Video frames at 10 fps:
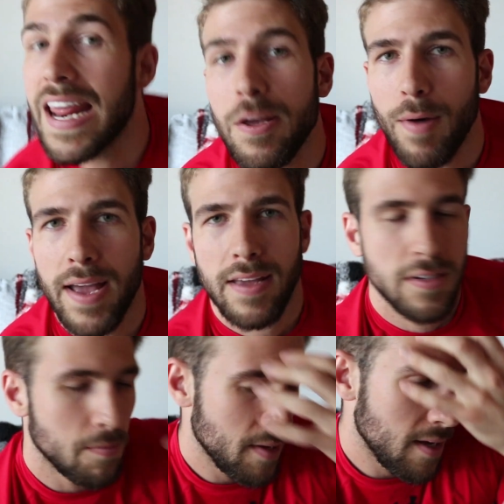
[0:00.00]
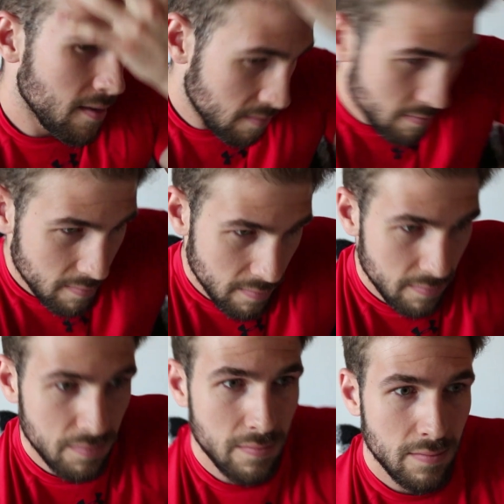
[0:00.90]
anyway, and to be
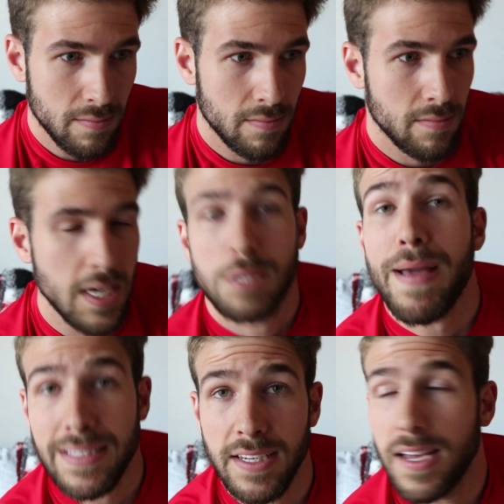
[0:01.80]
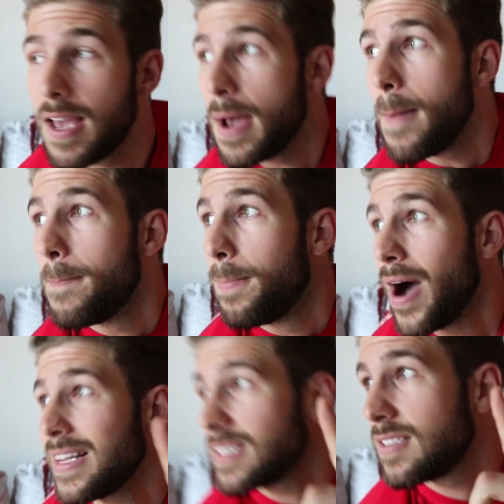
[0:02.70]
expected.
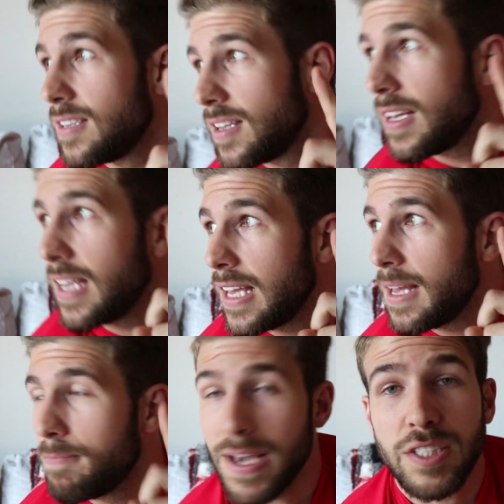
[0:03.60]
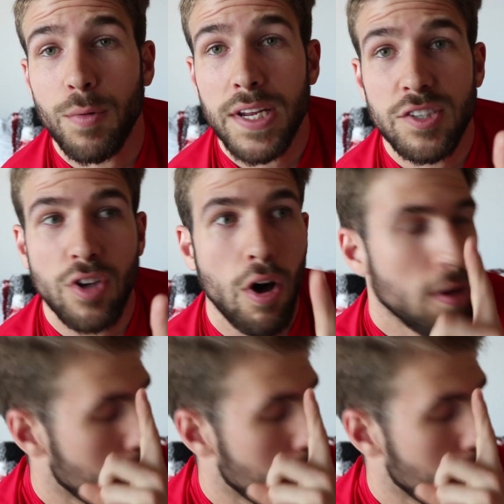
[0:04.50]
But based on what he saw